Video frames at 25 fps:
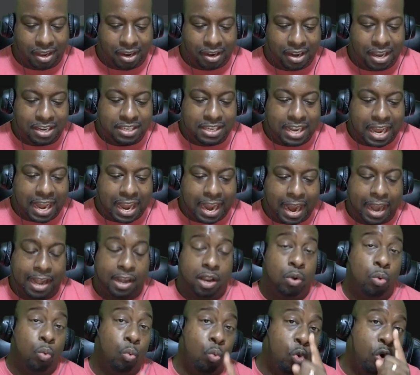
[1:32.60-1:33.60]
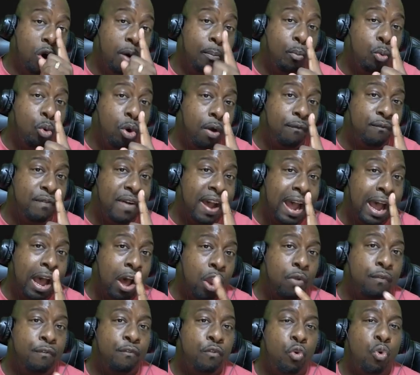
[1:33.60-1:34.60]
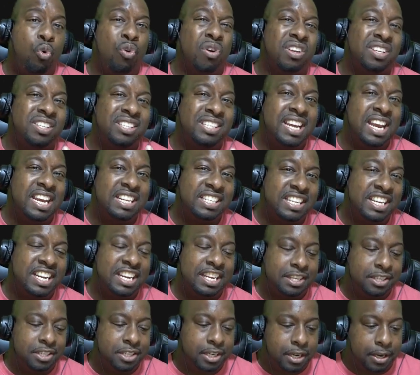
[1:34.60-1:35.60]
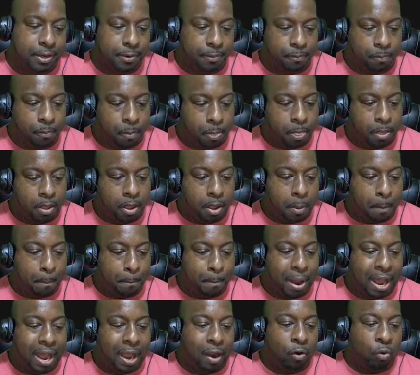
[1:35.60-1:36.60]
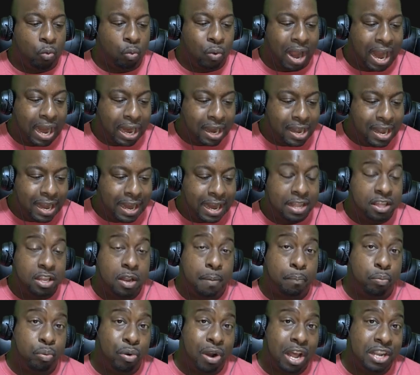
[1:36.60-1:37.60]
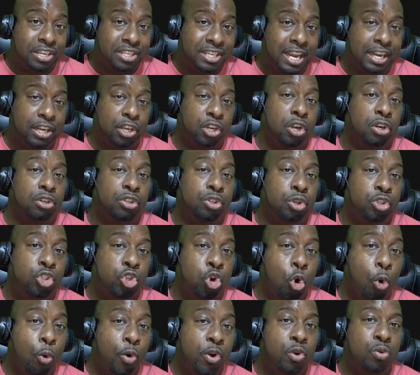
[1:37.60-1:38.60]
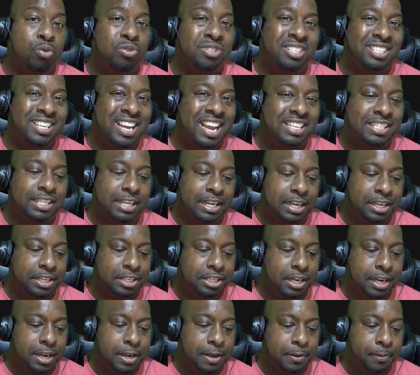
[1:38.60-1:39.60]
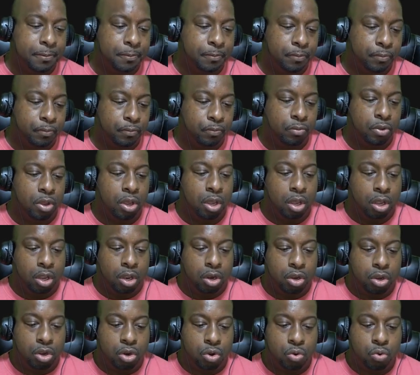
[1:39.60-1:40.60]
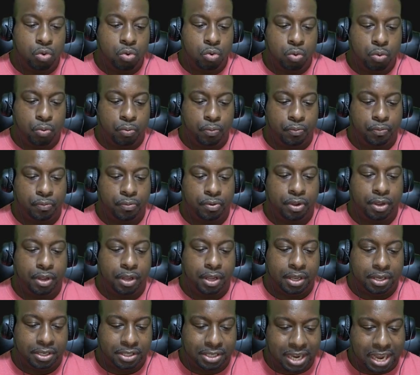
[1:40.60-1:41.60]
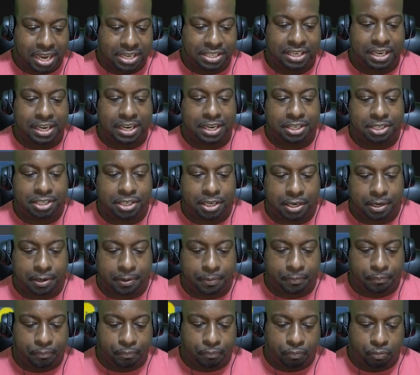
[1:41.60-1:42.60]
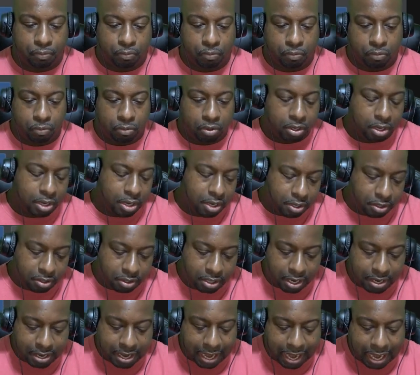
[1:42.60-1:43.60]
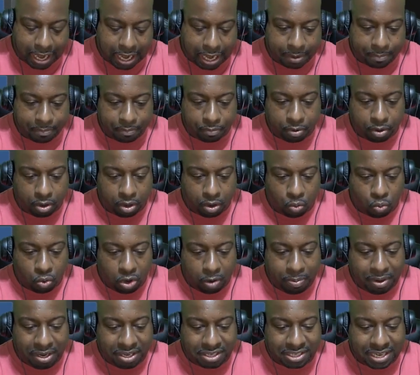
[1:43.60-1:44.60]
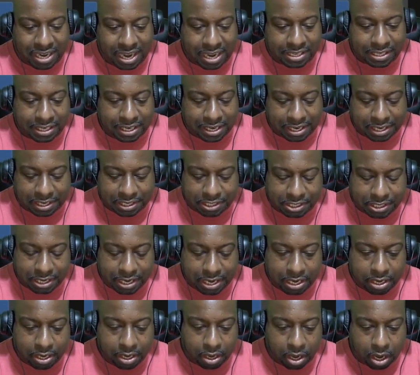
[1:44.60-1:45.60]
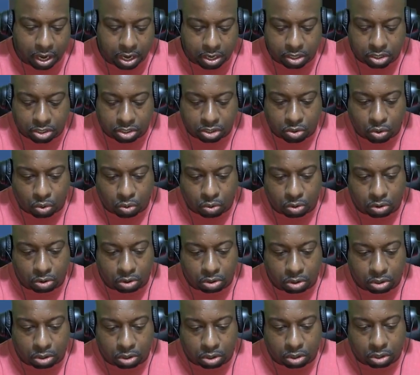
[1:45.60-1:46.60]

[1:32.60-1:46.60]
Let's add one more file for TestNG by right-clicking the project Tutorials TestNG, New TestNG. The name will be TestNG underscore